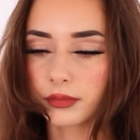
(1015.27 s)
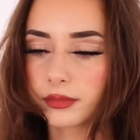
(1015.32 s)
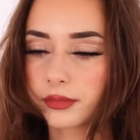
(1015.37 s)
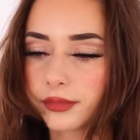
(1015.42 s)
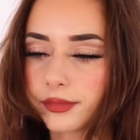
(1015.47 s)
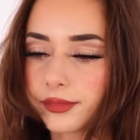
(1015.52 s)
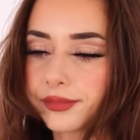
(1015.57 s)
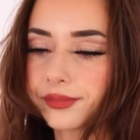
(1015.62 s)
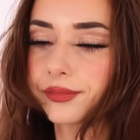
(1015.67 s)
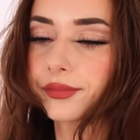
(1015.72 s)

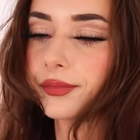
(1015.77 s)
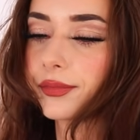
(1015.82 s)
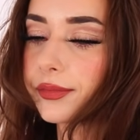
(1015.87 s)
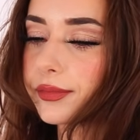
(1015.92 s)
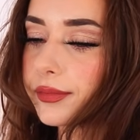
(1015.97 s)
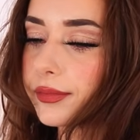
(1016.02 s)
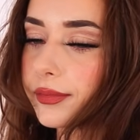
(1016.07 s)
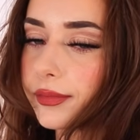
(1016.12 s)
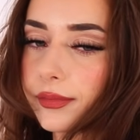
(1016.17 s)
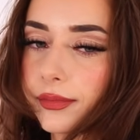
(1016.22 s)
You
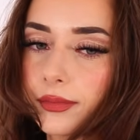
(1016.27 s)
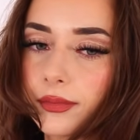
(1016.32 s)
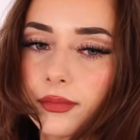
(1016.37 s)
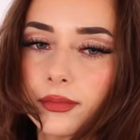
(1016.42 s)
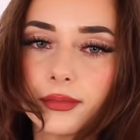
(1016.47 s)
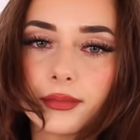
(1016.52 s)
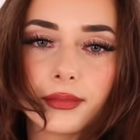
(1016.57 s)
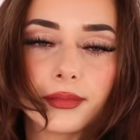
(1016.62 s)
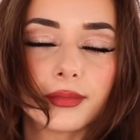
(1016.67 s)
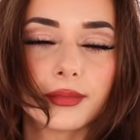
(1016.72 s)
have
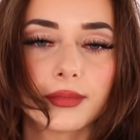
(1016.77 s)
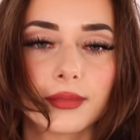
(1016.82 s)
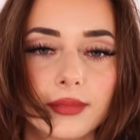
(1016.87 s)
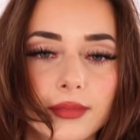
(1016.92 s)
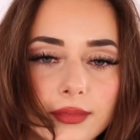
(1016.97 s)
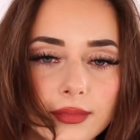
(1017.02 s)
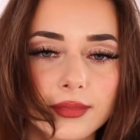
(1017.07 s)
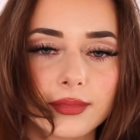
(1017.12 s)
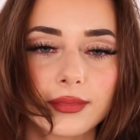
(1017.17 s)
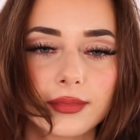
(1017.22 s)
to,
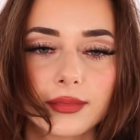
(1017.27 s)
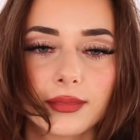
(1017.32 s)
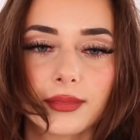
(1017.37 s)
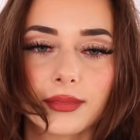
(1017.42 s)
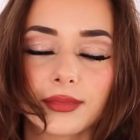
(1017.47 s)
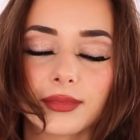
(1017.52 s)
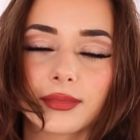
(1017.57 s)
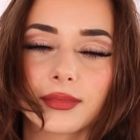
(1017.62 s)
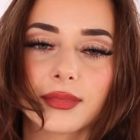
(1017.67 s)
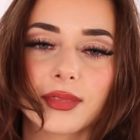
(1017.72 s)

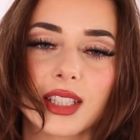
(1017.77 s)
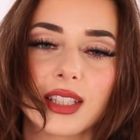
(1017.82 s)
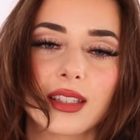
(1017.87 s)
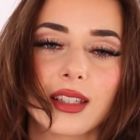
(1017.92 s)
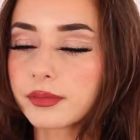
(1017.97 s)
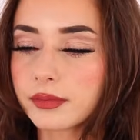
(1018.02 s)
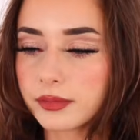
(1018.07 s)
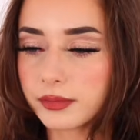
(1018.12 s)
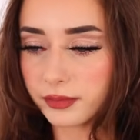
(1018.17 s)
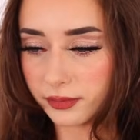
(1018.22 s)
your hair is
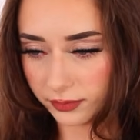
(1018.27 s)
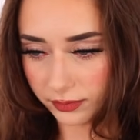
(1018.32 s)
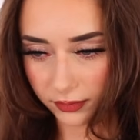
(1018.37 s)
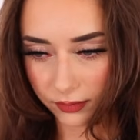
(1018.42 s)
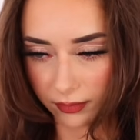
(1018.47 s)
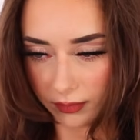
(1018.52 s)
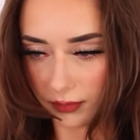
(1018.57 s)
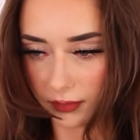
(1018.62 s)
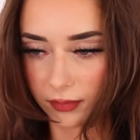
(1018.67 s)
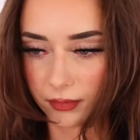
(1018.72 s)
too healthy.
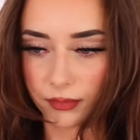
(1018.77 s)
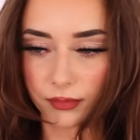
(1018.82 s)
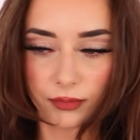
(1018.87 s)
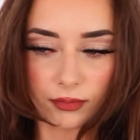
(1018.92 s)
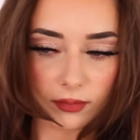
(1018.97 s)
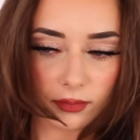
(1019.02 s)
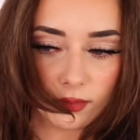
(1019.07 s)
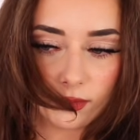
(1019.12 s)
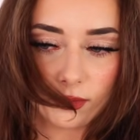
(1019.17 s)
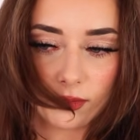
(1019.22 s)
It's too
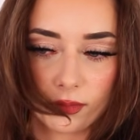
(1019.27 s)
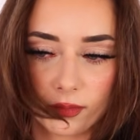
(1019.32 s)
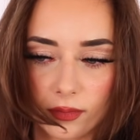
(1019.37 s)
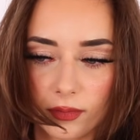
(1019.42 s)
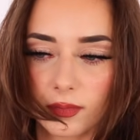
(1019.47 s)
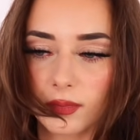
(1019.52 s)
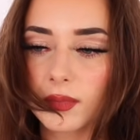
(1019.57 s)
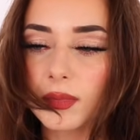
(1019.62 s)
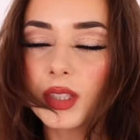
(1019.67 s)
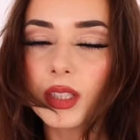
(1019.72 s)
soft. It's
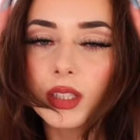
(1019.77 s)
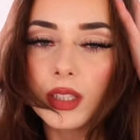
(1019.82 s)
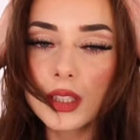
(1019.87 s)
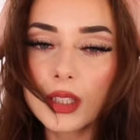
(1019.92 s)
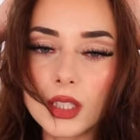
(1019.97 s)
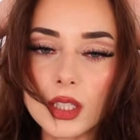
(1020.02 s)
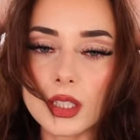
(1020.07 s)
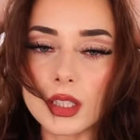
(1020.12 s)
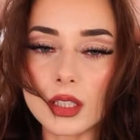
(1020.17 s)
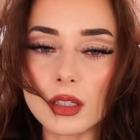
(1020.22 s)
too
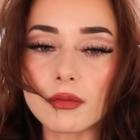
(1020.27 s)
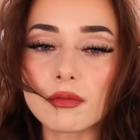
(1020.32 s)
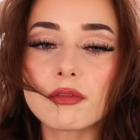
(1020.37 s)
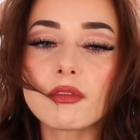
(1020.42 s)
like